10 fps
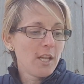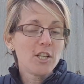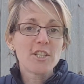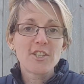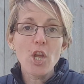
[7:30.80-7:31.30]

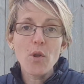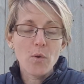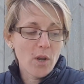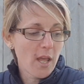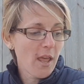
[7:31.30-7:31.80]

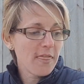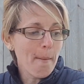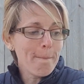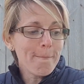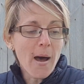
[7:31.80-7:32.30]
Soon the
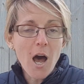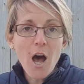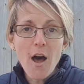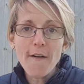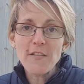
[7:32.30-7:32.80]

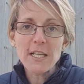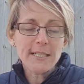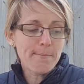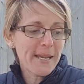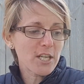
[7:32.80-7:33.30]

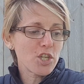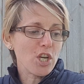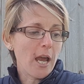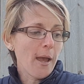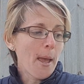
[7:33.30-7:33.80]
marvellous
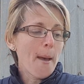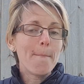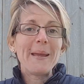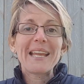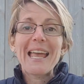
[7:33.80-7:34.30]
mixture
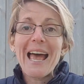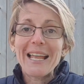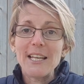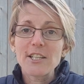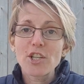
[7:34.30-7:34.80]

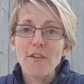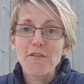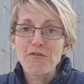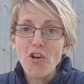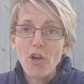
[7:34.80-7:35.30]
began to
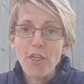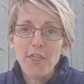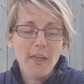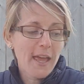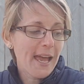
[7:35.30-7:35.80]

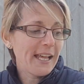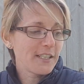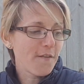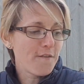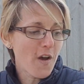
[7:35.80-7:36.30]
froth and
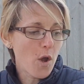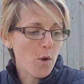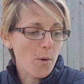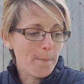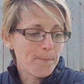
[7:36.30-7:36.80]

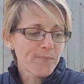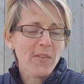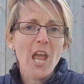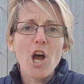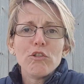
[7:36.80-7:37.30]
foam.
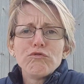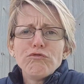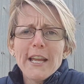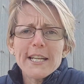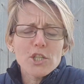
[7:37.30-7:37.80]
A
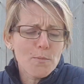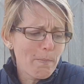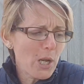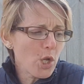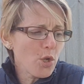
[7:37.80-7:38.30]
rich
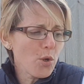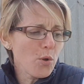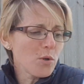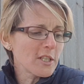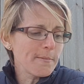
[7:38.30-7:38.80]

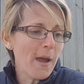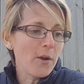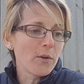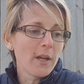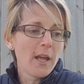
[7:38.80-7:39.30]
blue
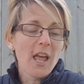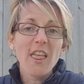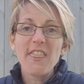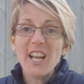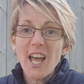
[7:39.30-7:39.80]
smoke,
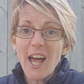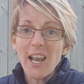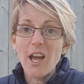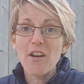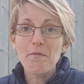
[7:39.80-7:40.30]
the
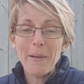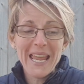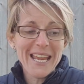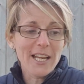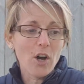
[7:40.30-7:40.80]
colour of
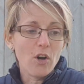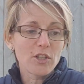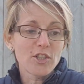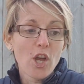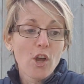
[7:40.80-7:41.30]

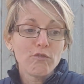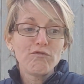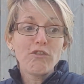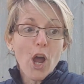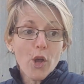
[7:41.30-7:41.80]
peacocks,
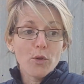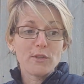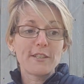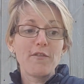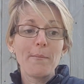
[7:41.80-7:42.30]

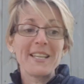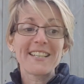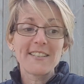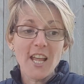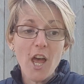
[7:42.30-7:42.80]
rose from the
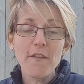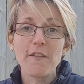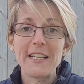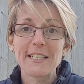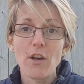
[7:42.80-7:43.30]

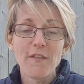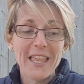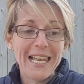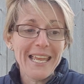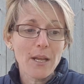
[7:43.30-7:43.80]
surface of
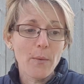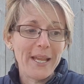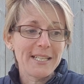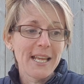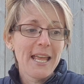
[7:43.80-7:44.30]
the
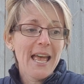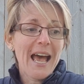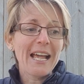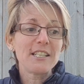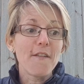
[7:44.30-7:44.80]
liquid,
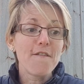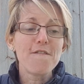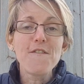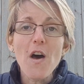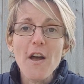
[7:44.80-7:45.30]
and a
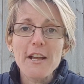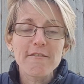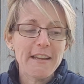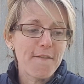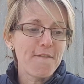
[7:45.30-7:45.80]

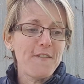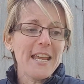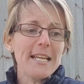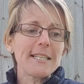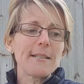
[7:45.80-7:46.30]
fiery,
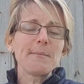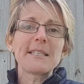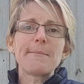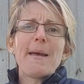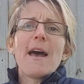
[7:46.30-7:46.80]
fearsome
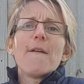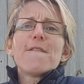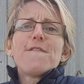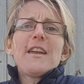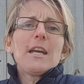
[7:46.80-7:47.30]
smell
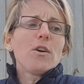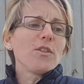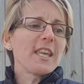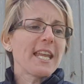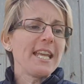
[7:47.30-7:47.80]

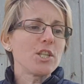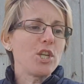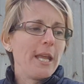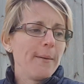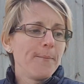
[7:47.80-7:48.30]
filled the
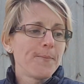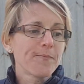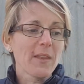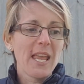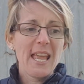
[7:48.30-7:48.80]
kitchen.
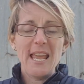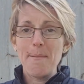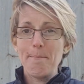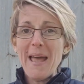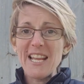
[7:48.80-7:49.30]

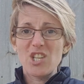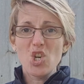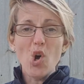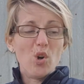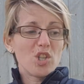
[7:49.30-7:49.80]
It made
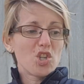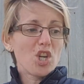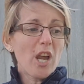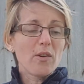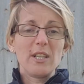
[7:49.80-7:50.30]
George
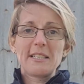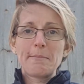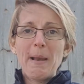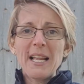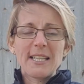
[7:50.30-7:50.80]
choke and
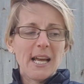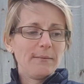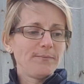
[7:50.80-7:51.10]
splutter.